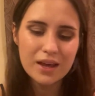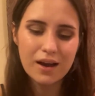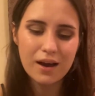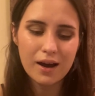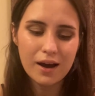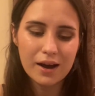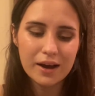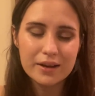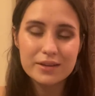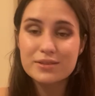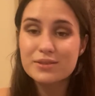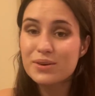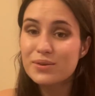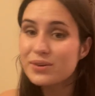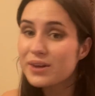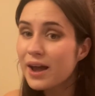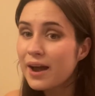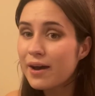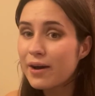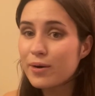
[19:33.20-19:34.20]
Uh, so
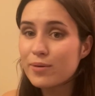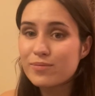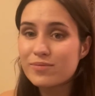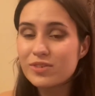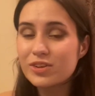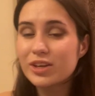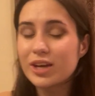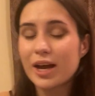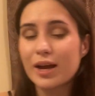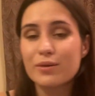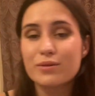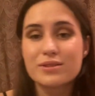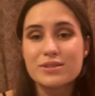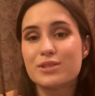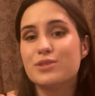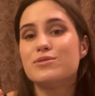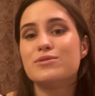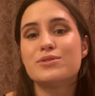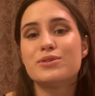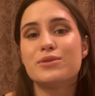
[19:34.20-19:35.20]
yeah, hopefully I will see
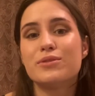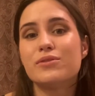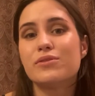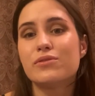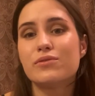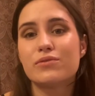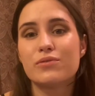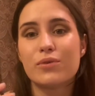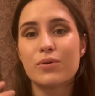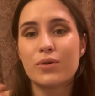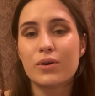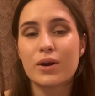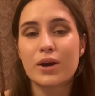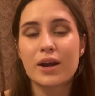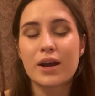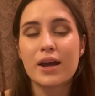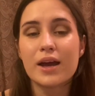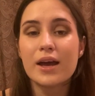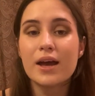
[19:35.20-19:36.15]
you soon for